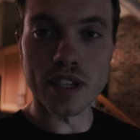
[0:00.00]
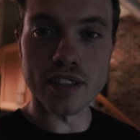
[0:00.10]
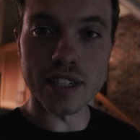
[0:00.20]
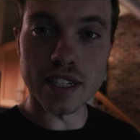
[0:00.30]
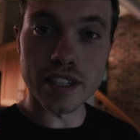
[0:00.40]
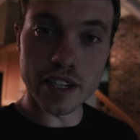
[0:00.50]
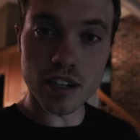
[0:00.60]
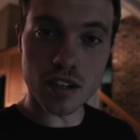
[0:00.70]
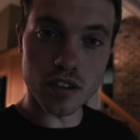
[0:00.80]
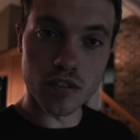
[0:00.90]
and the
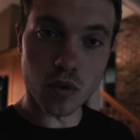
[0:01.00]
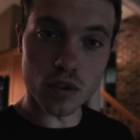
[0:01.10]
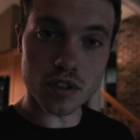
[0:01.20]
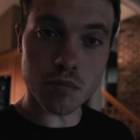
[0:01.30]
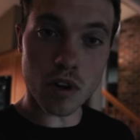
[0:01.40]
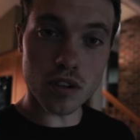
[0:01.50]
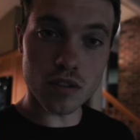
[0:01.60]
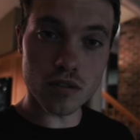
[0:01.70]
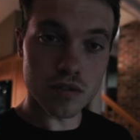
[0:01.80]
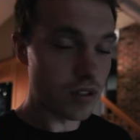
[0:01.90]
gear for
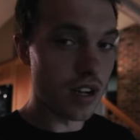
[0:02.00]
tomorrow.